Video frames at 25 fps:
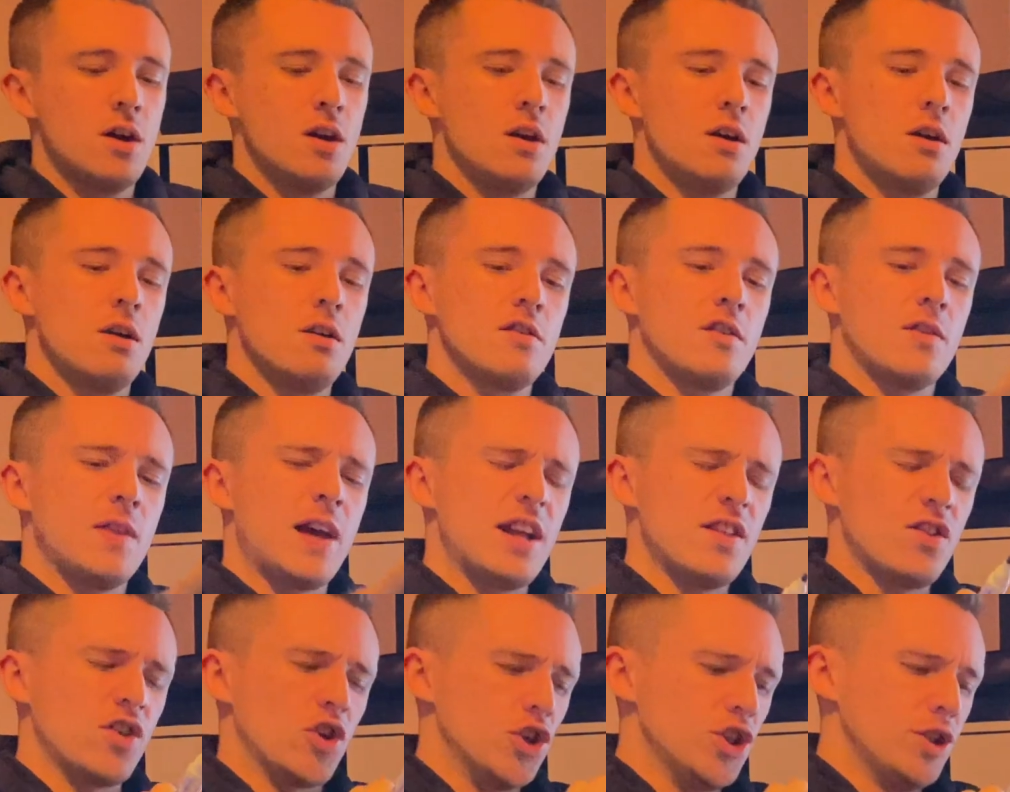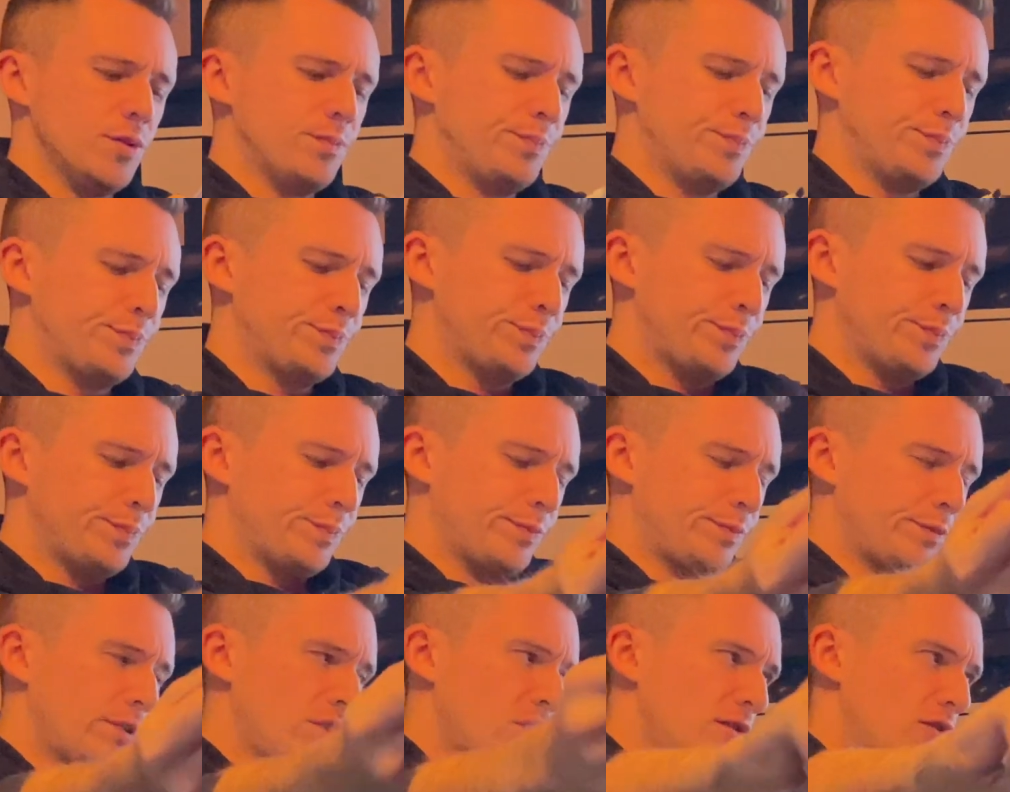So that's good.
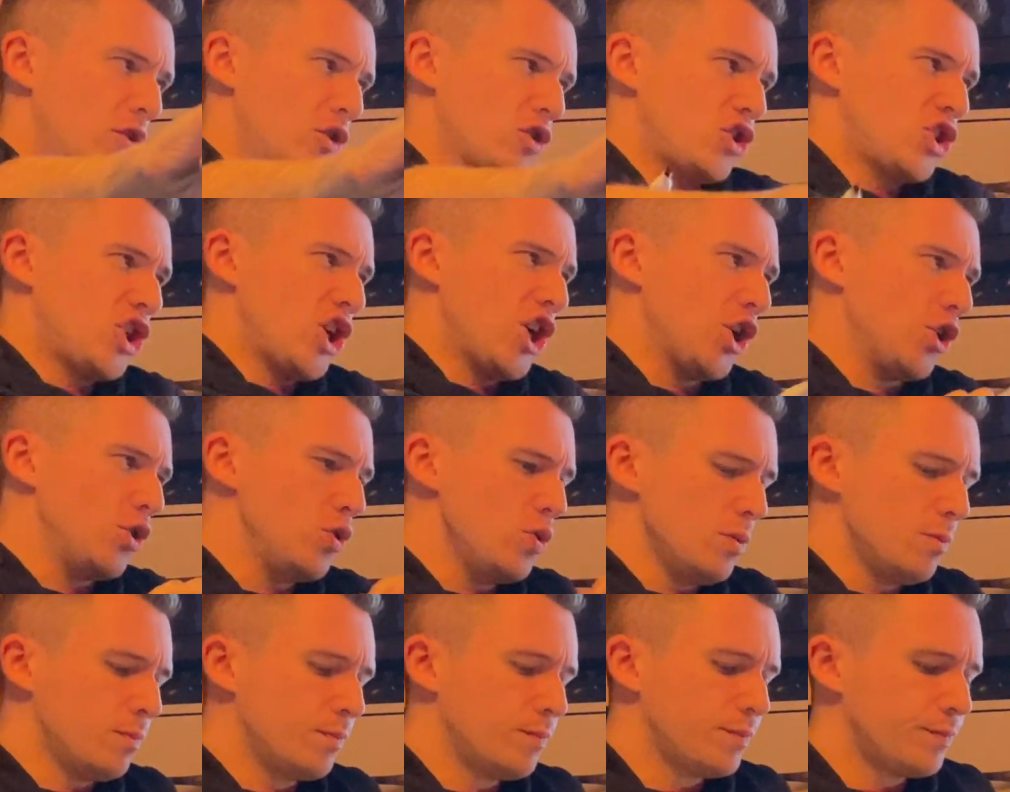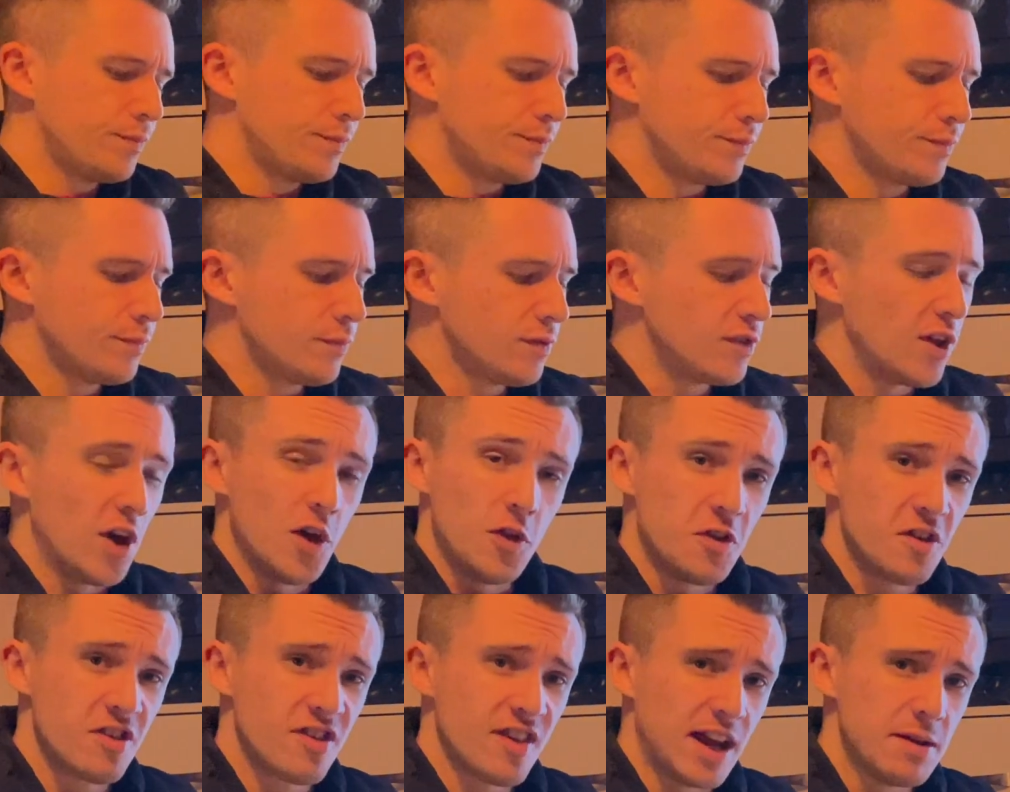So I've got two that are the
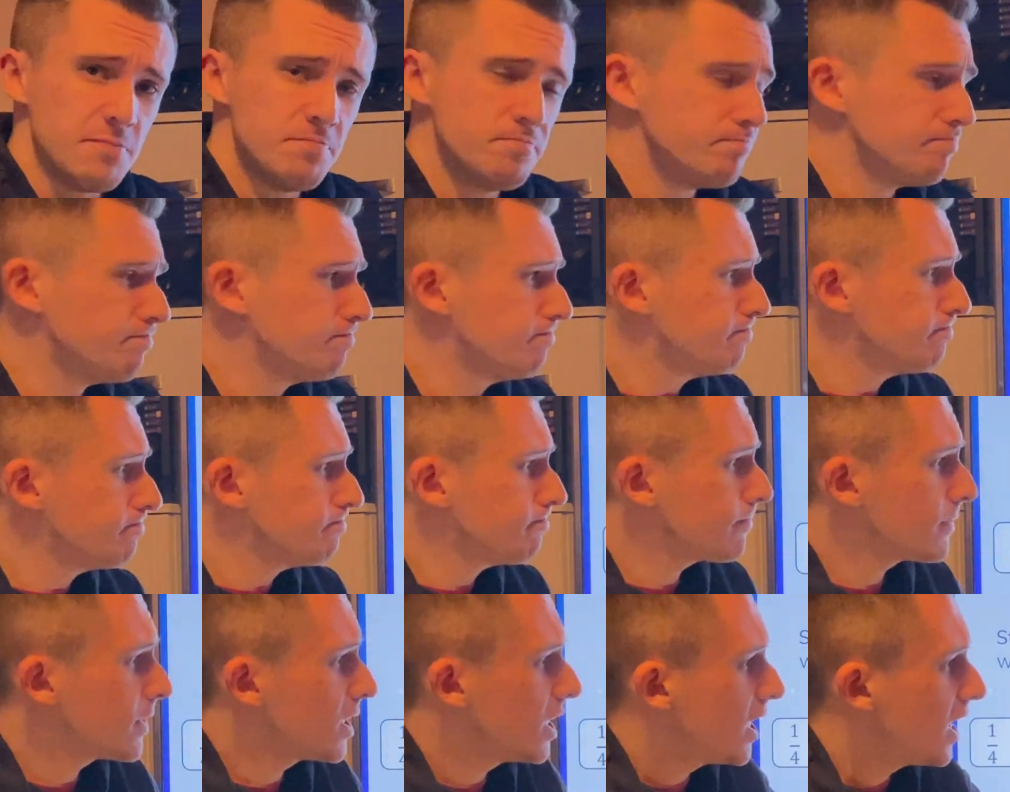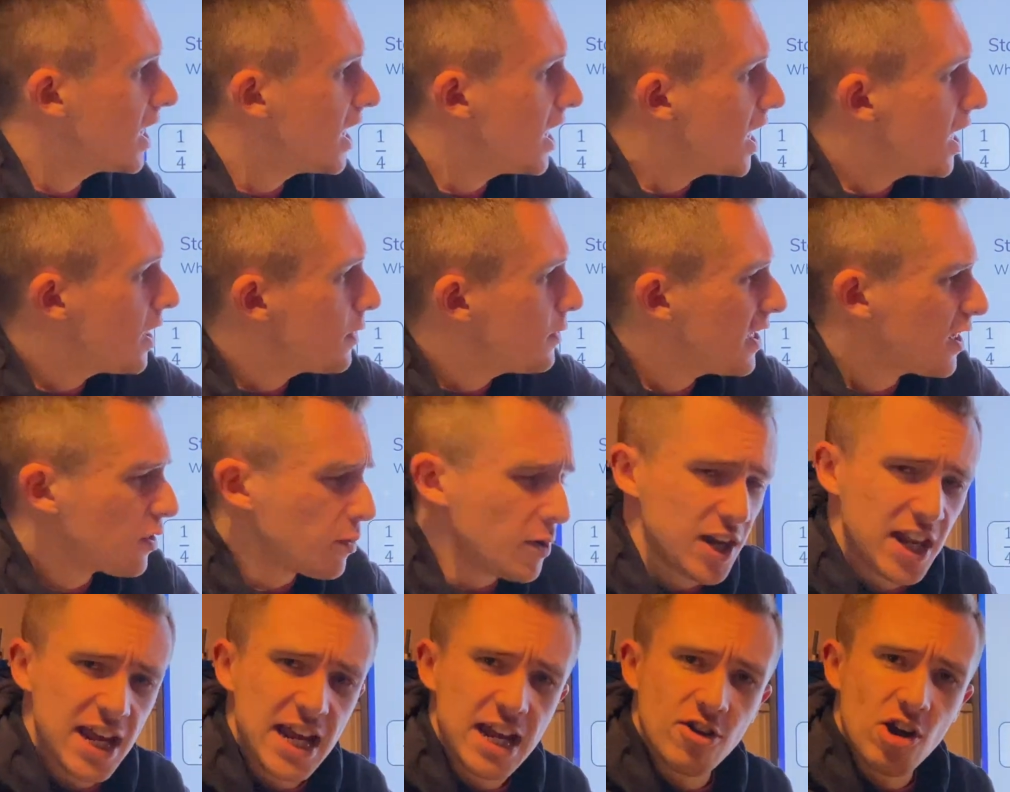same. This one
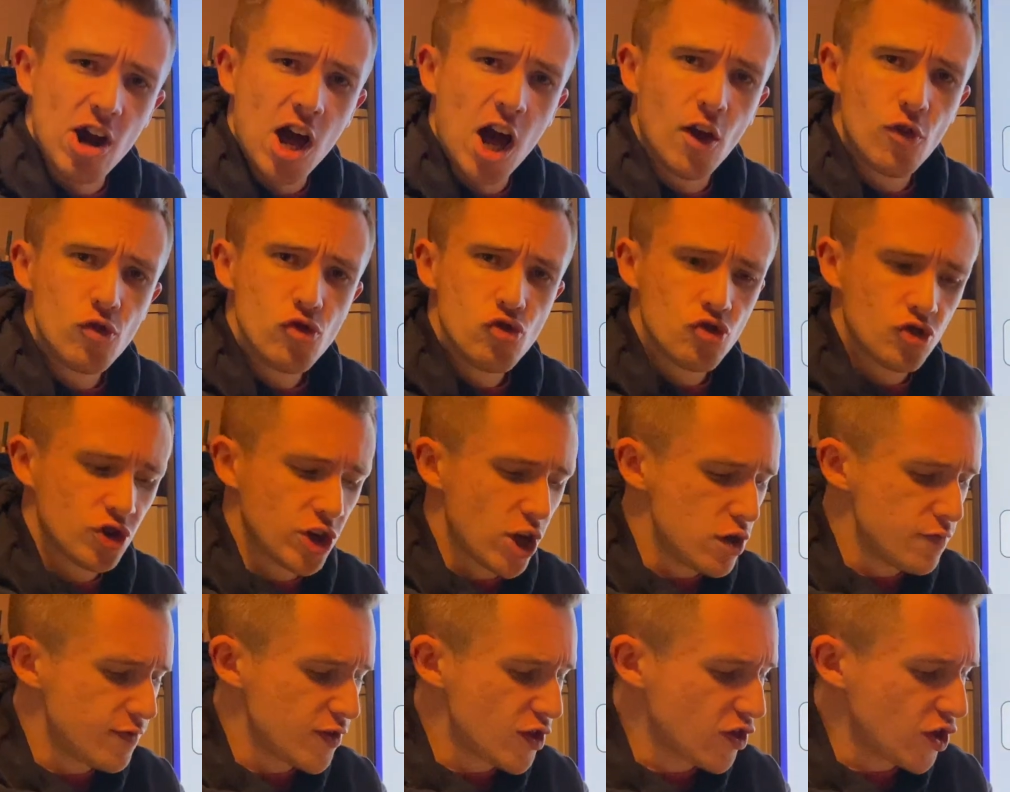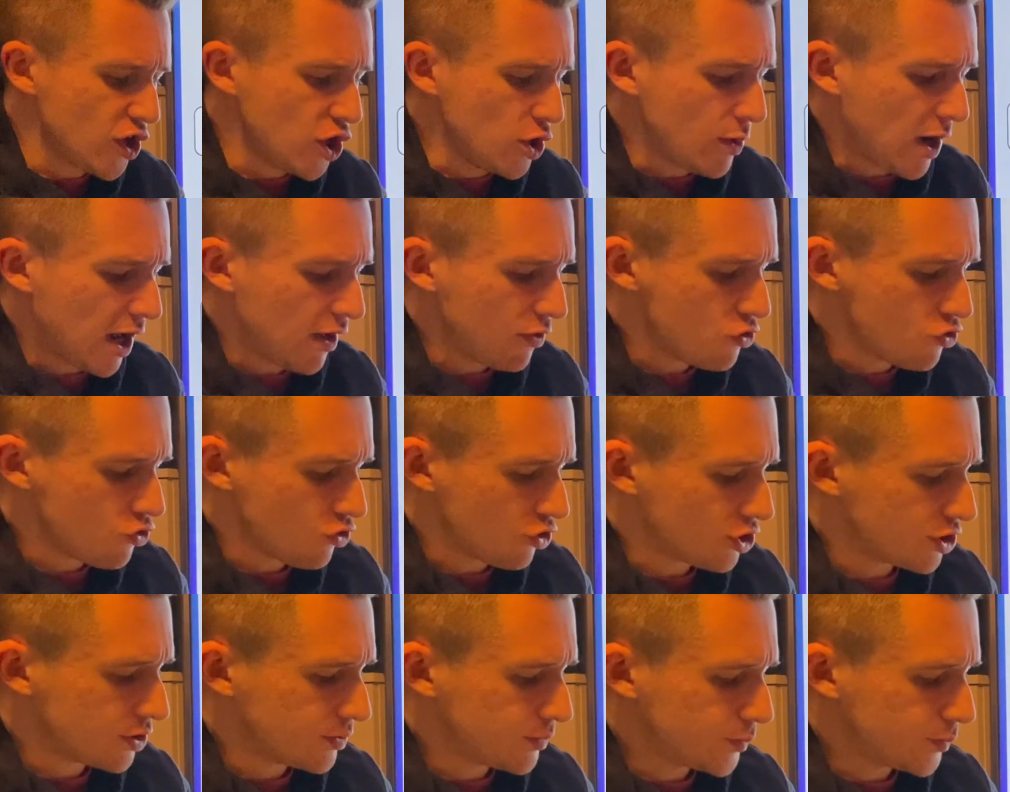here, 100 over 200. Do